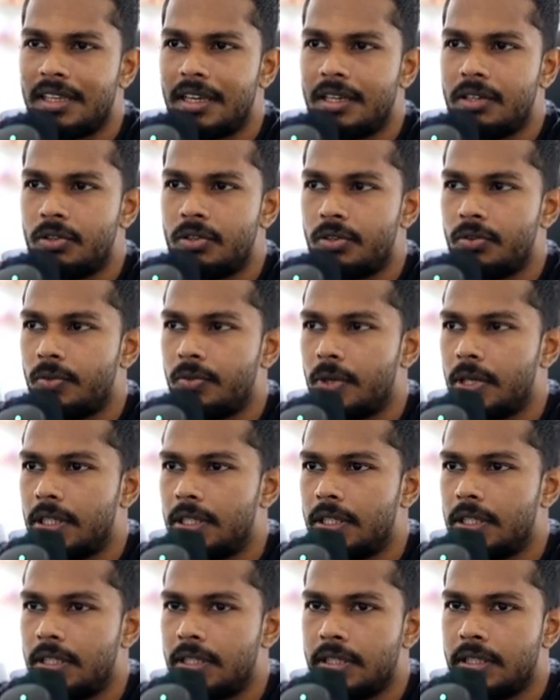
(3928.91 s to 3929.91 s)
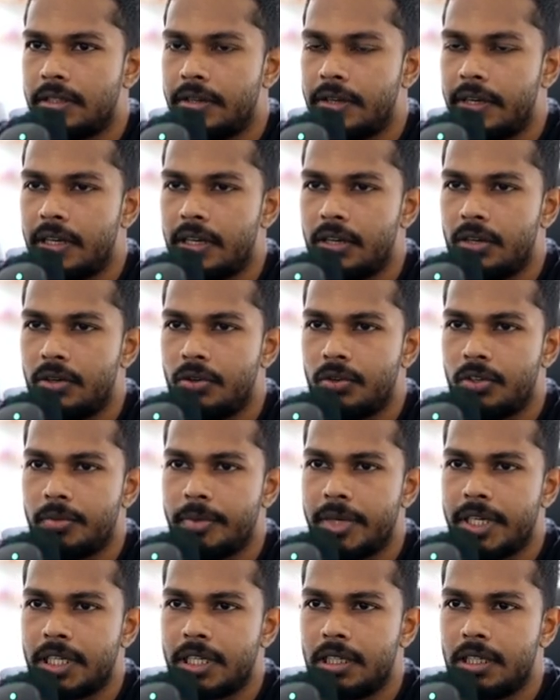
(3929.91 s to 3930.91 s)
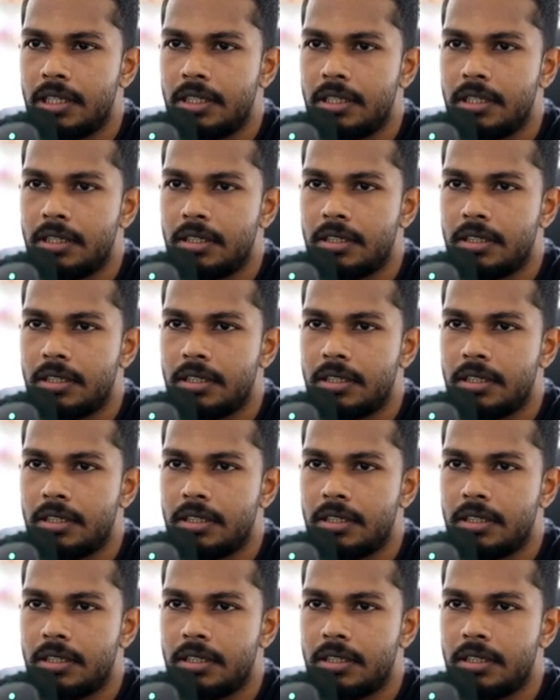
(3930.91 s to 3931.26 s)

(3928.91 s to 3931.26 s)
I don't know why this is created automatically.